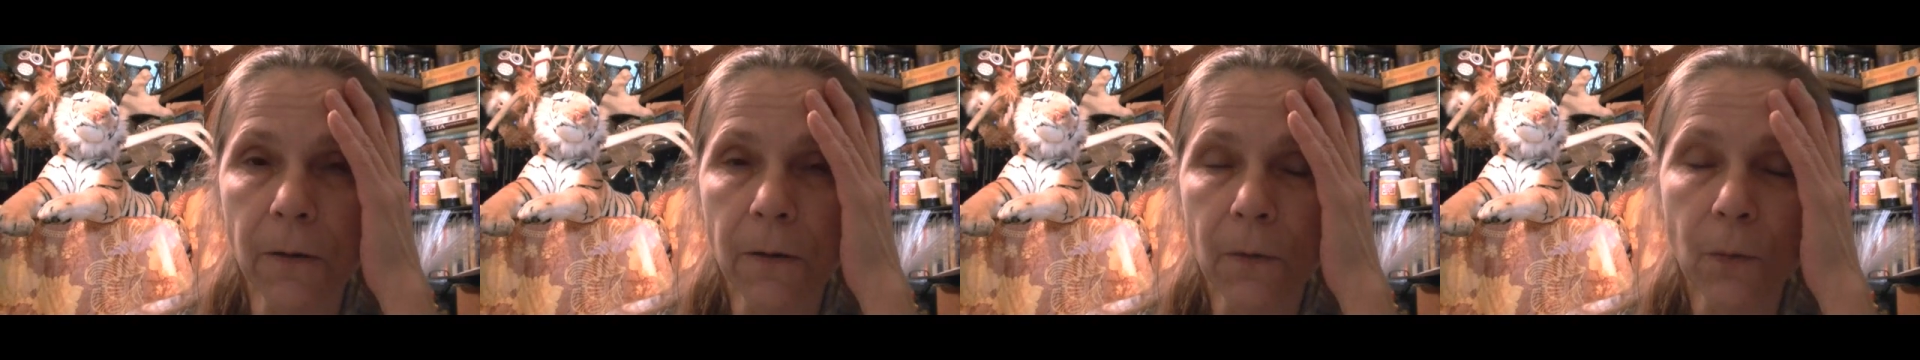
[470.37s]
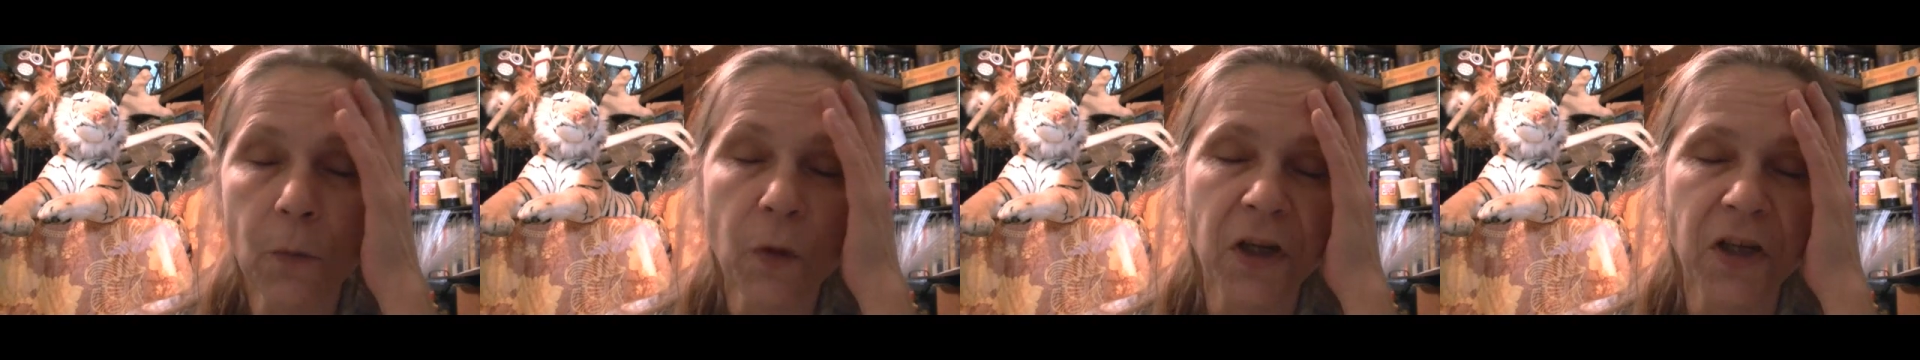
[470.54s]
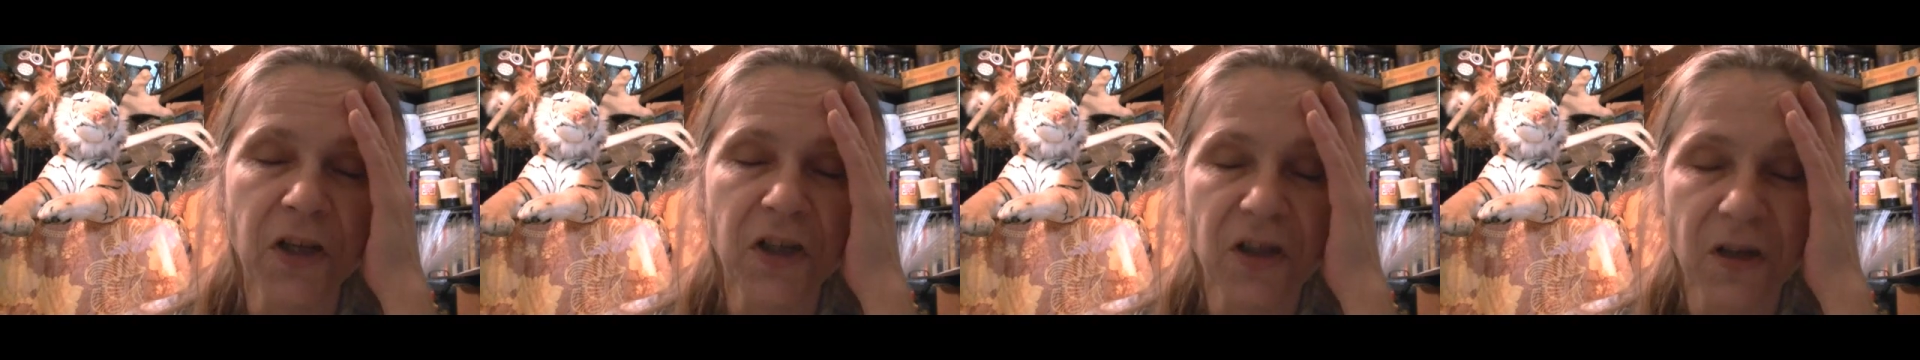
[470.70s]

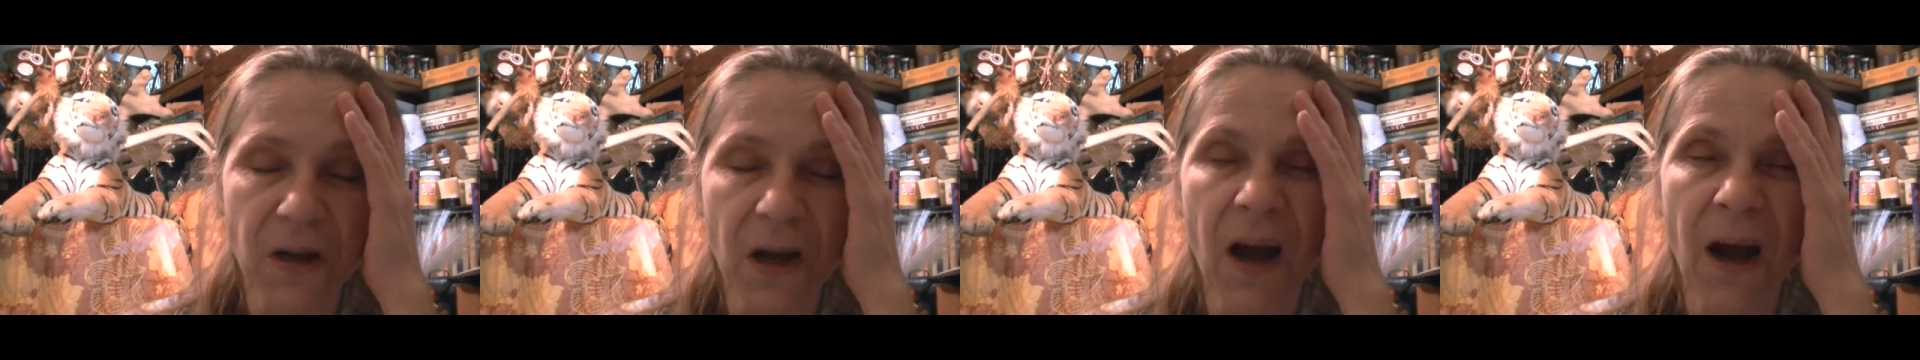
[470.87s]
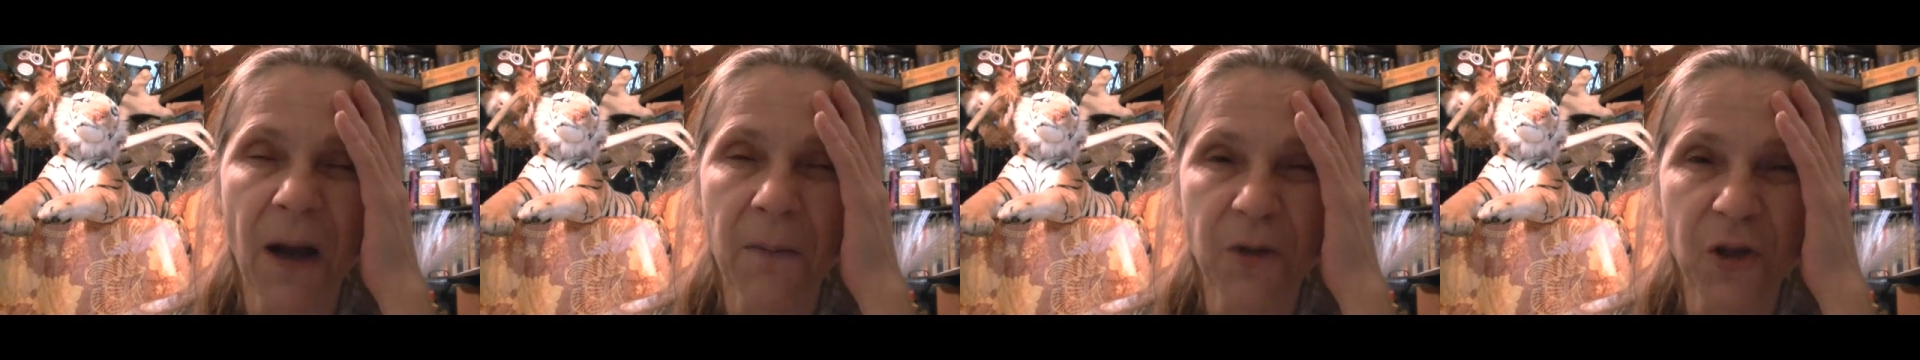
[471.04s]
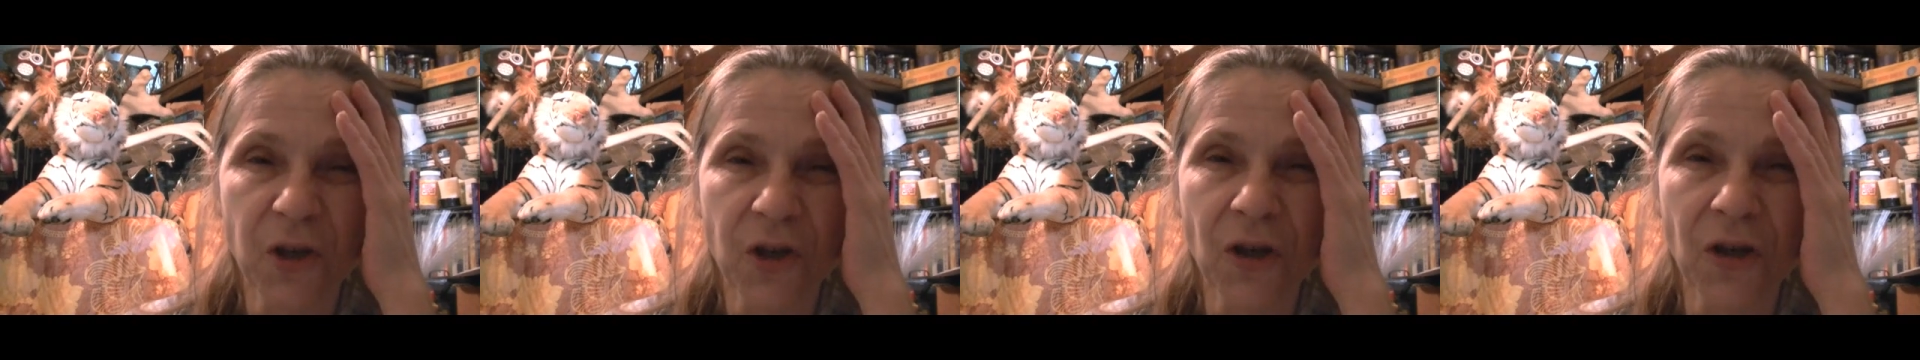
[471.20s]
which
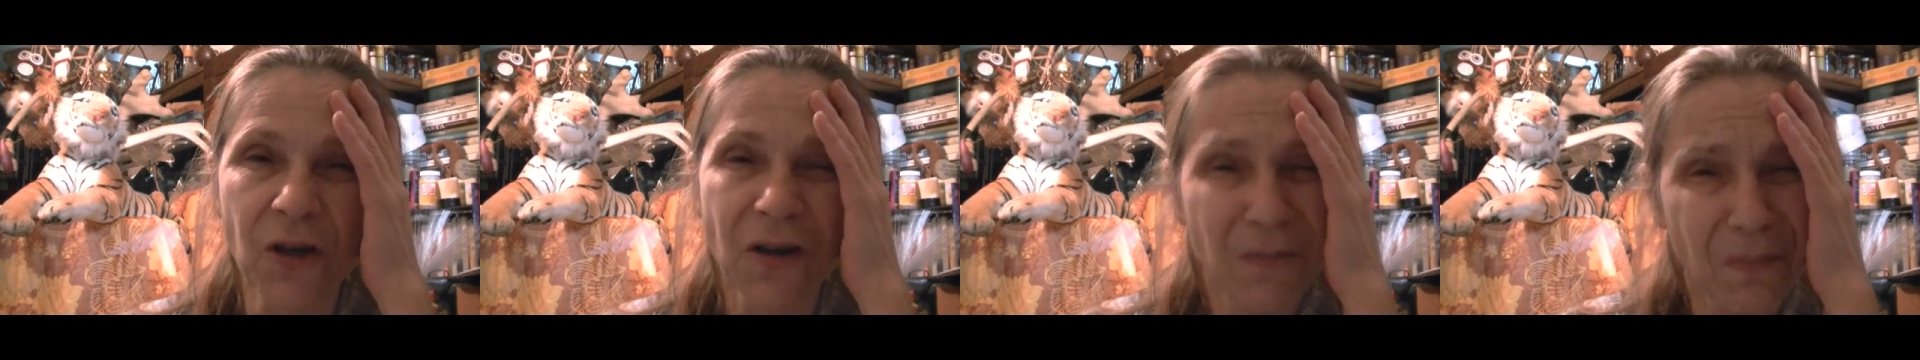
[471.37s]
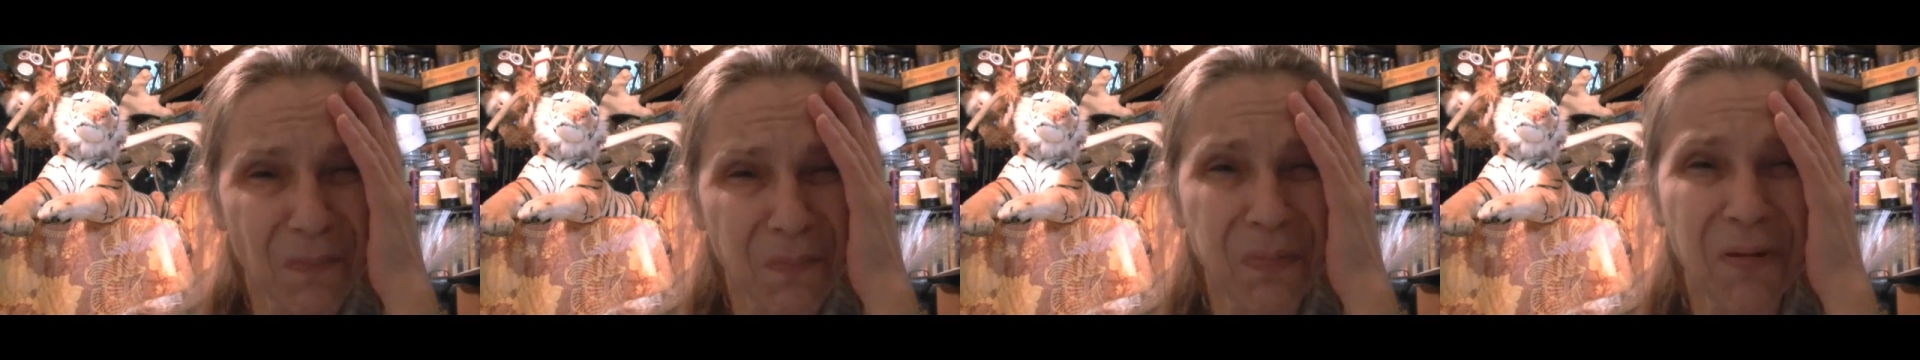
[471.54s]
I'm sure